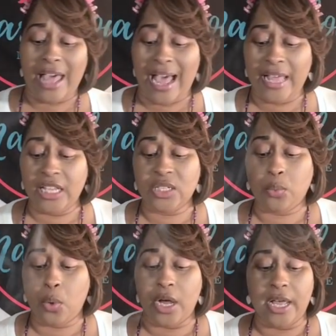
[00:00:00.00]
that
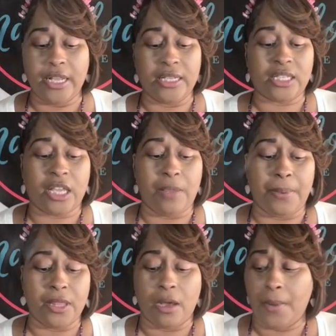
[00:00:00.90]
is what is
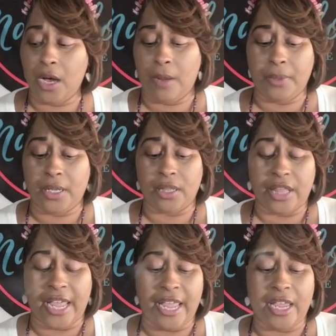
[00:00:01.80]
keeping them up.
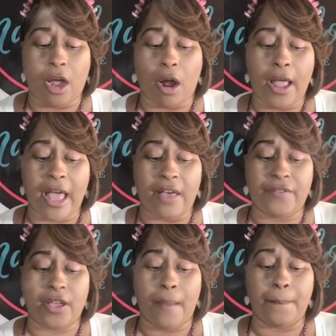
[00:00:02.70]
They are
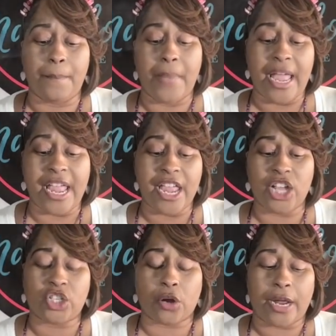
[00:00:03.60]
having
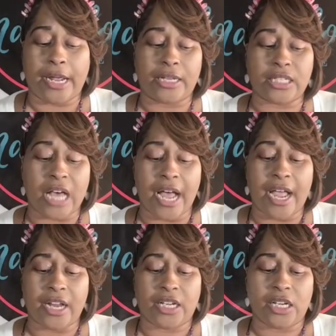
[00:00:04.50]
major
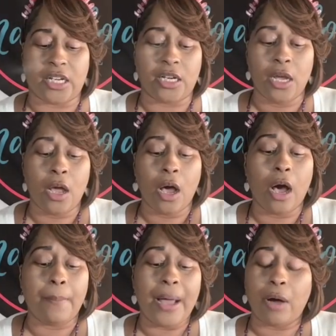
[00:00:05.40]
anxiety
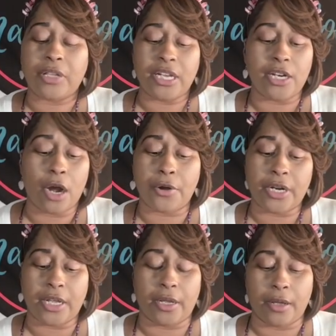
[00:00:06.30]
about getting hurt
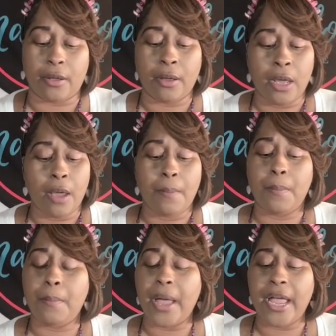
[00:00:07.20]
again.
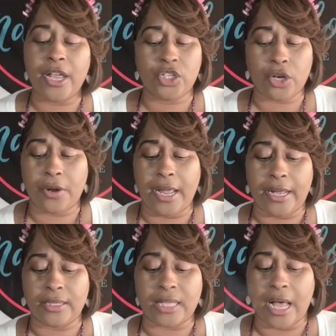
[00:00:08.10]
Major
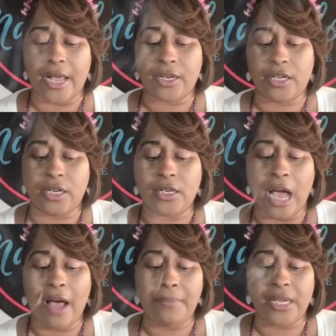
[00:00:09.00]
anxiety,
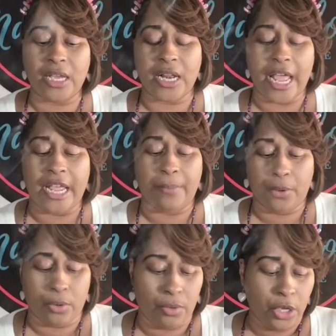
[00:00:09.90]
not being
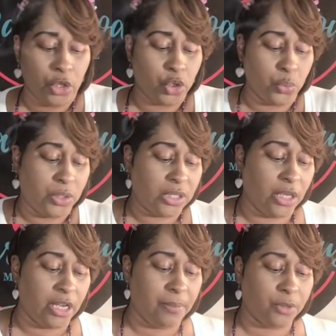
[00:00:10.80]
able to
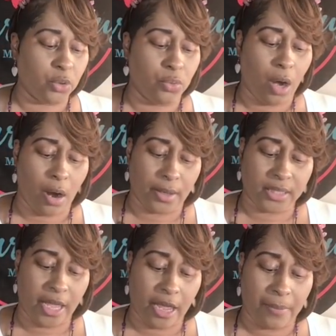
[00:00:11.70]
sleep. 2 cards
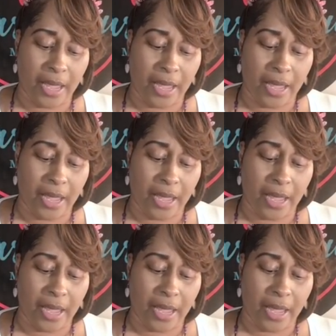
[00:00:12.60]
came